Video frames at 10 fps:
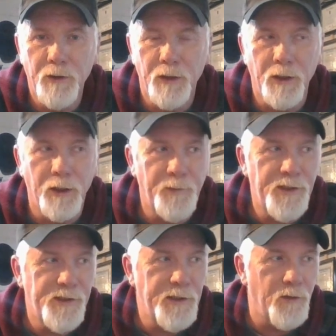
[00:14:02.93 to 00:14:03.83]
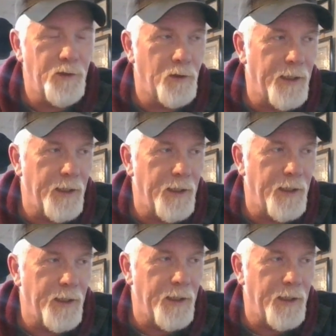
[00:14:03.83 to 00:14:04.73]
uh, PC or your
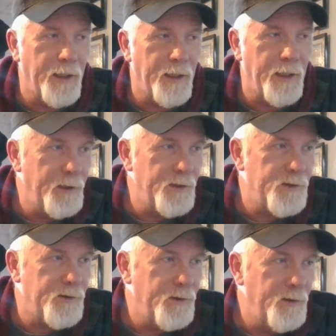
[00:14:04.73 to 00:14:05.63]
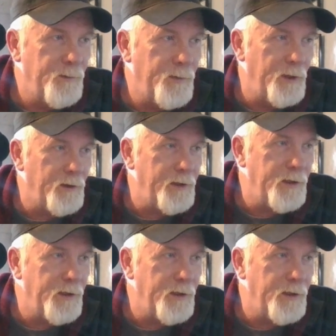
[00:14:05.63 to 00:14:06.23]
laptop is by looking to